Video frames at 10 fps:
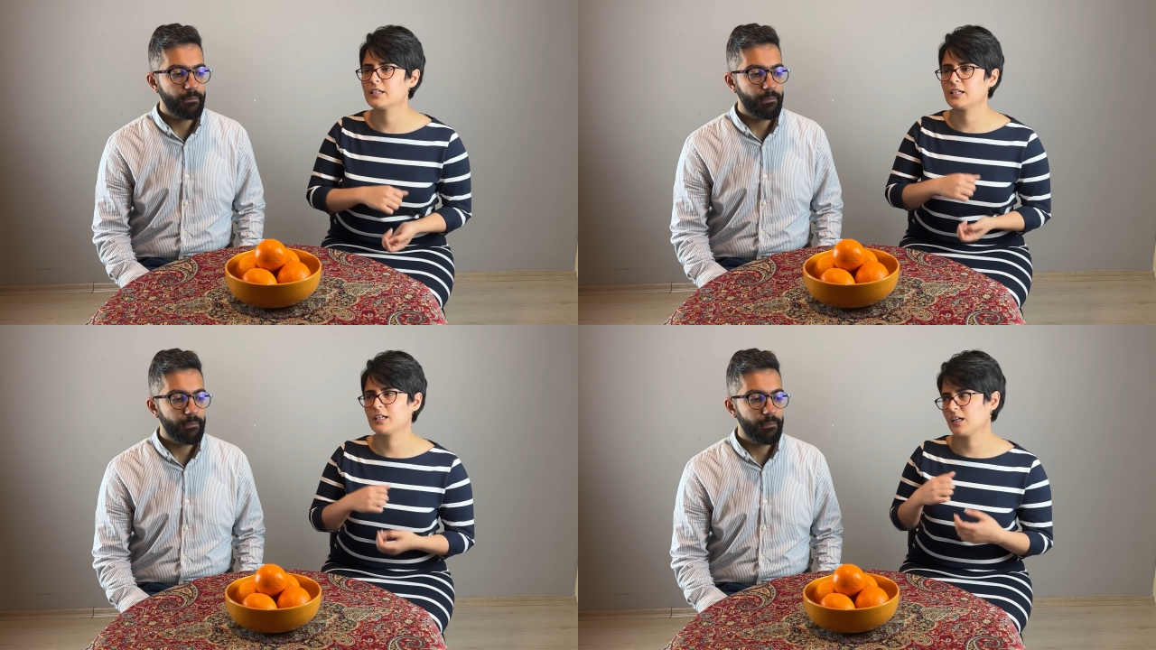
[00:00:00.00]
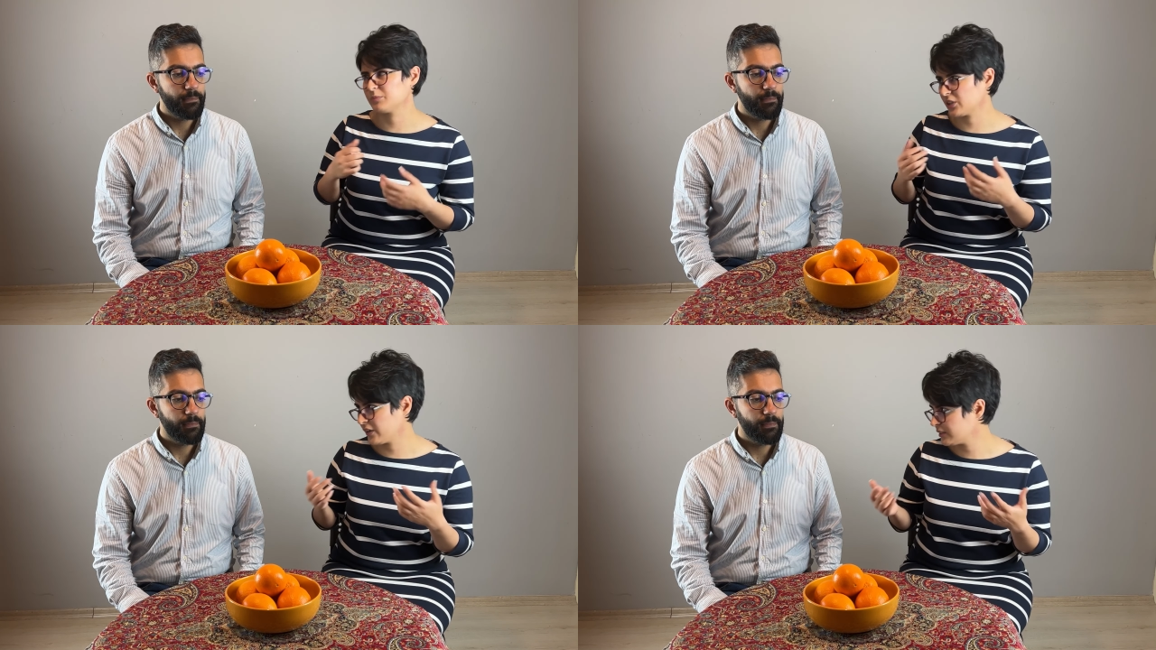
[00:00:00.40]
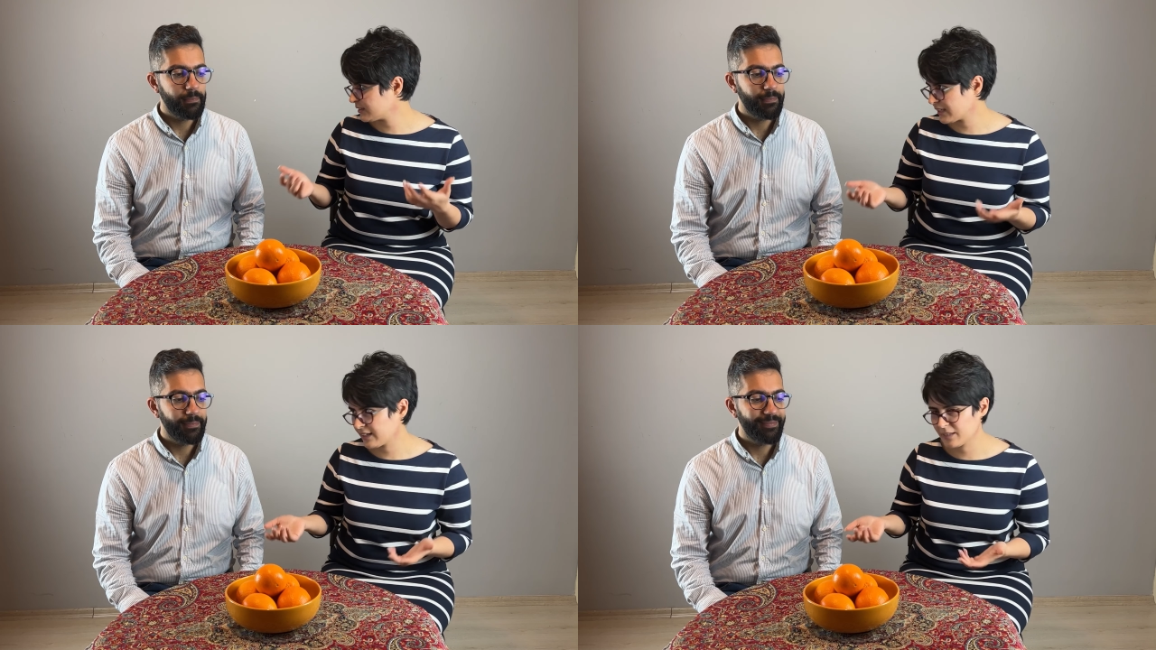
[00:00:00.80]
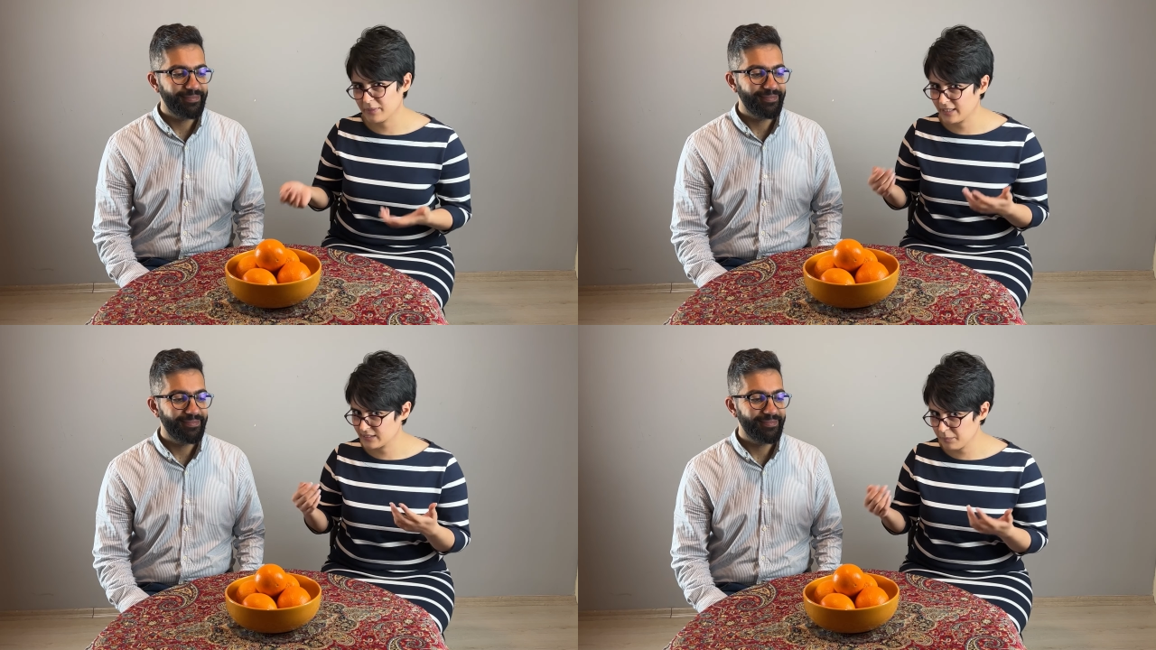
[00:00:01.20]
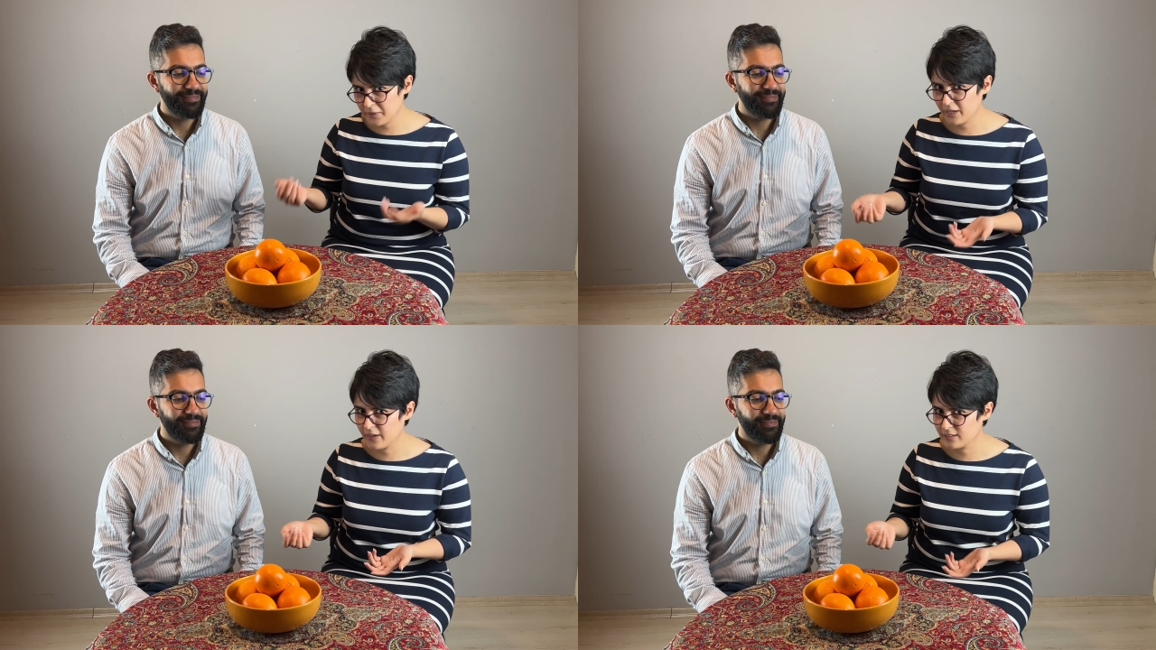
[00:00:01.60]
Speaker 1: I'm sorry to say that, but as a
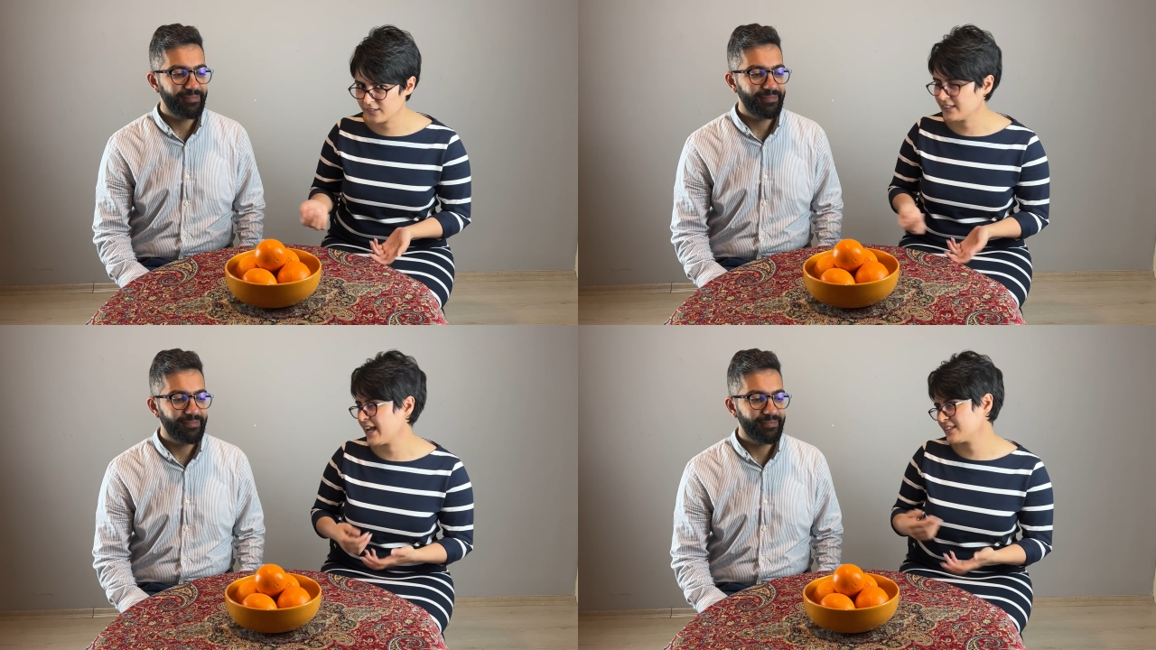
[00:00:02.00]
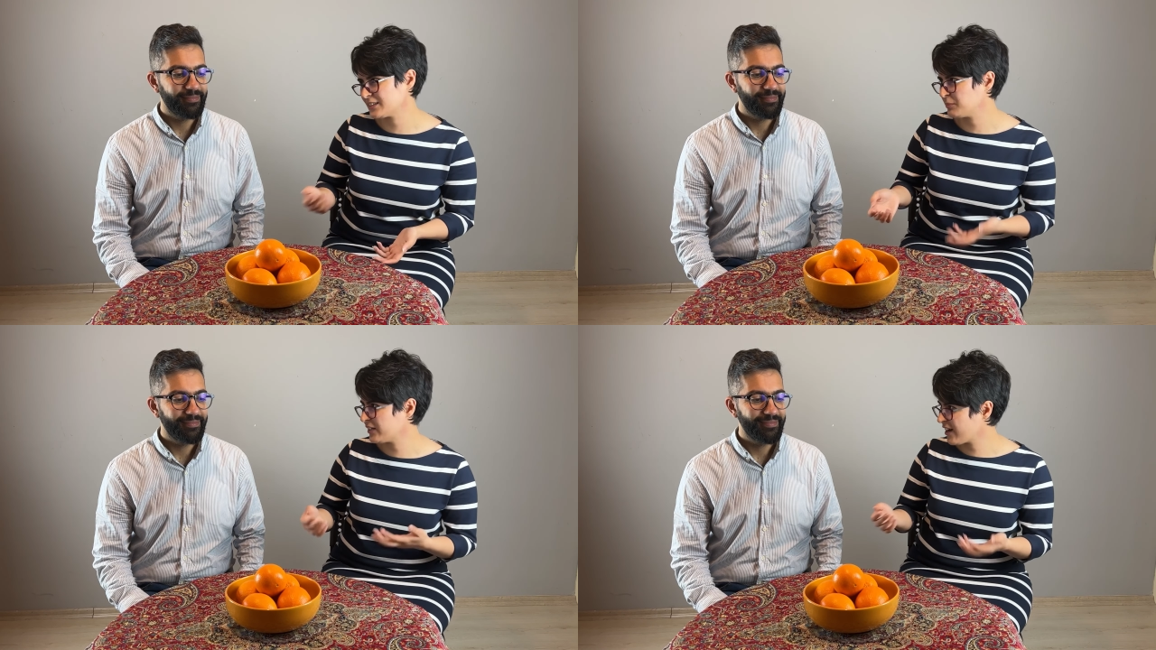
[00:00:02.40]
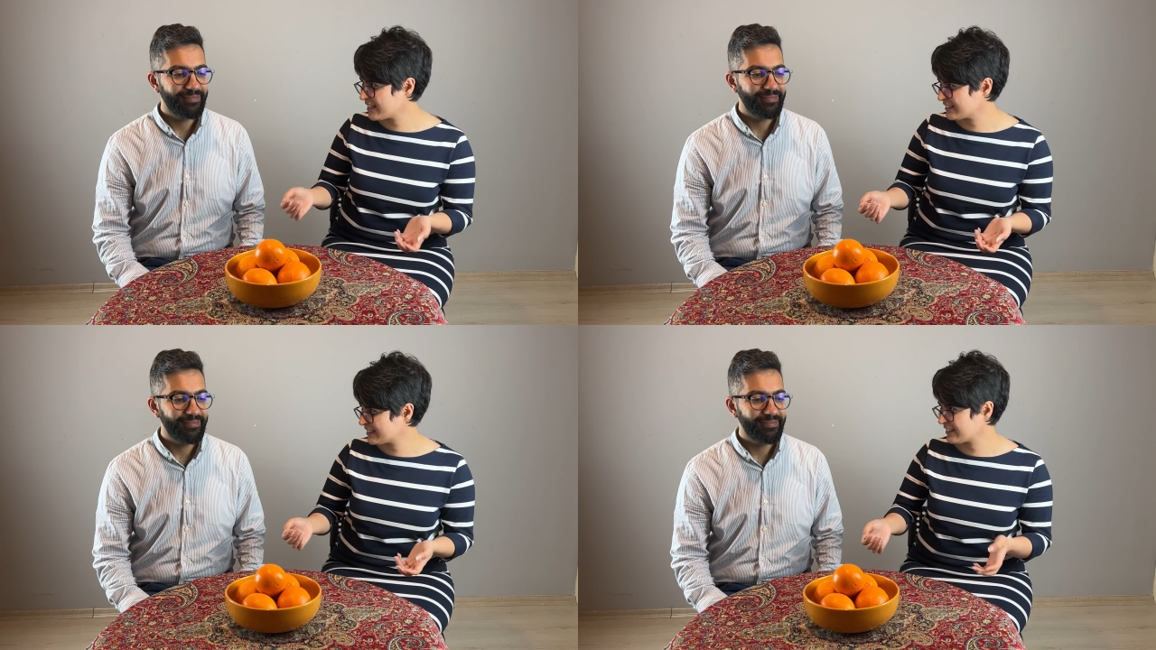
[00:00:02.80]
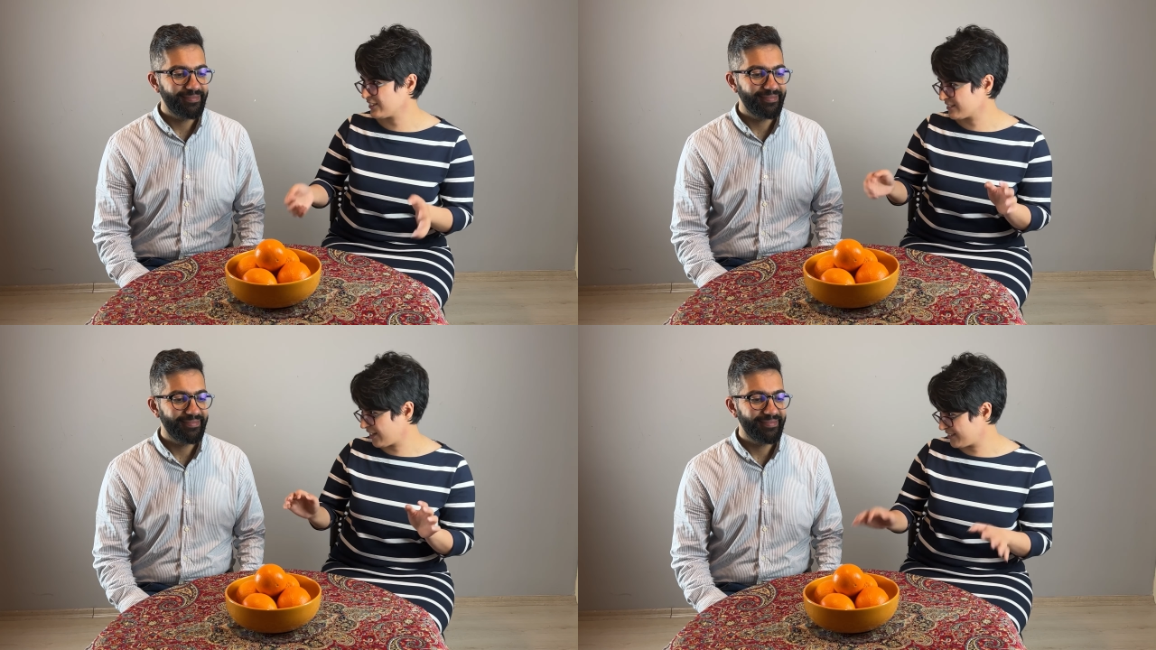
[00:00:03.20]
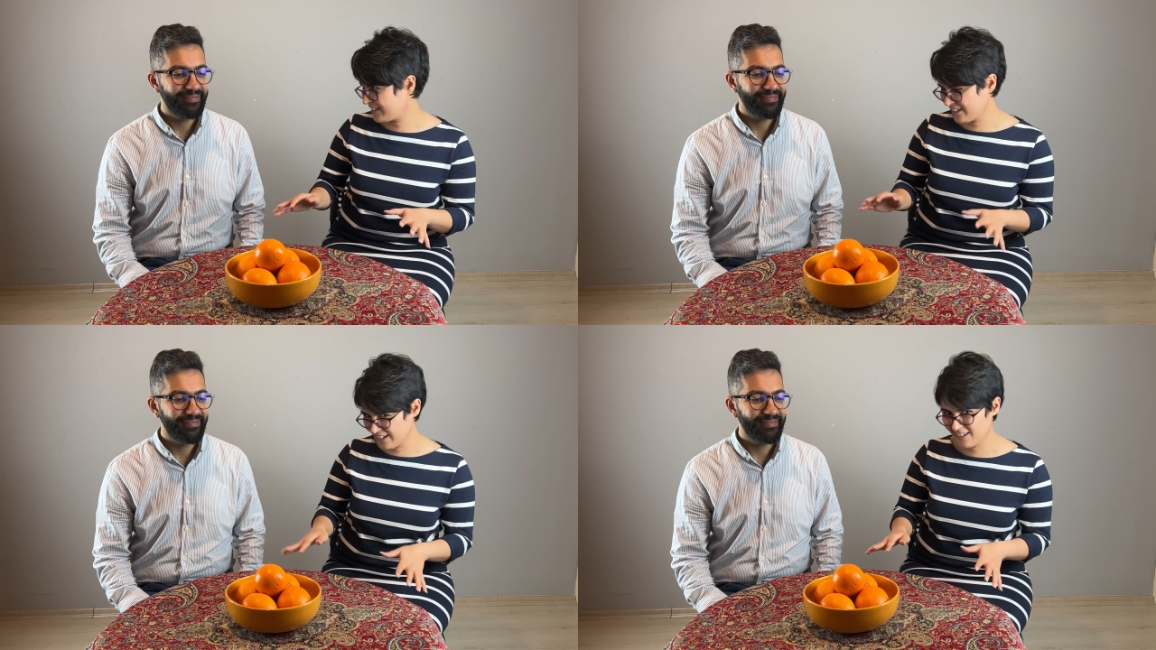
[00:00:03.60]
parent, yes, Mira is still not
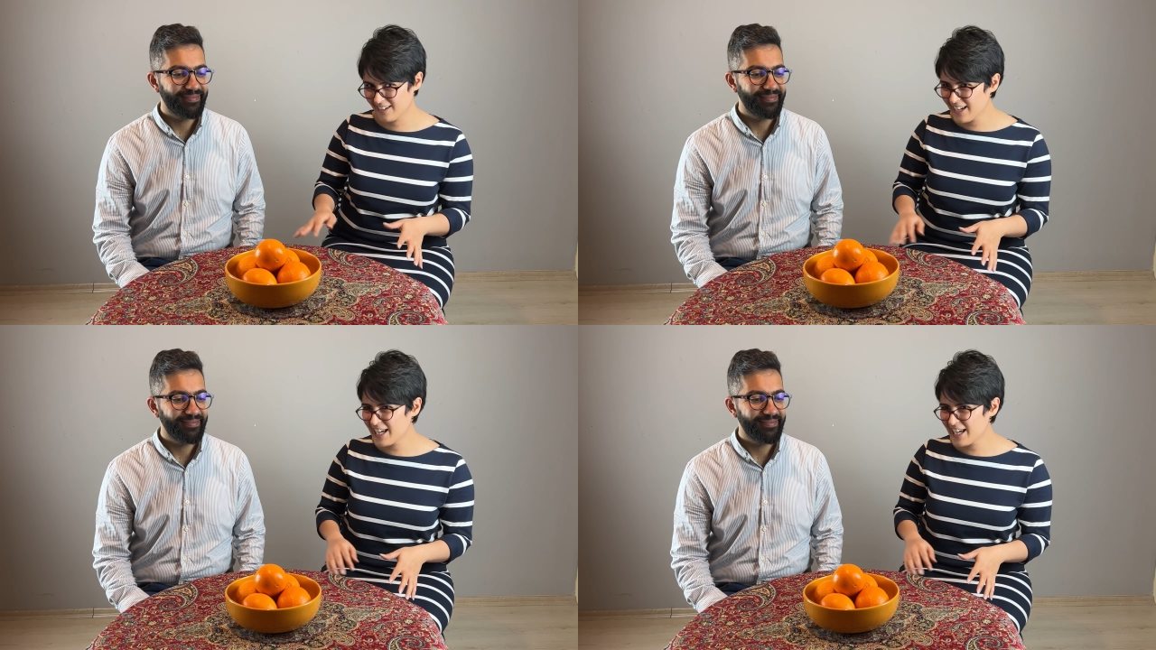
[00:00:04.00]
there.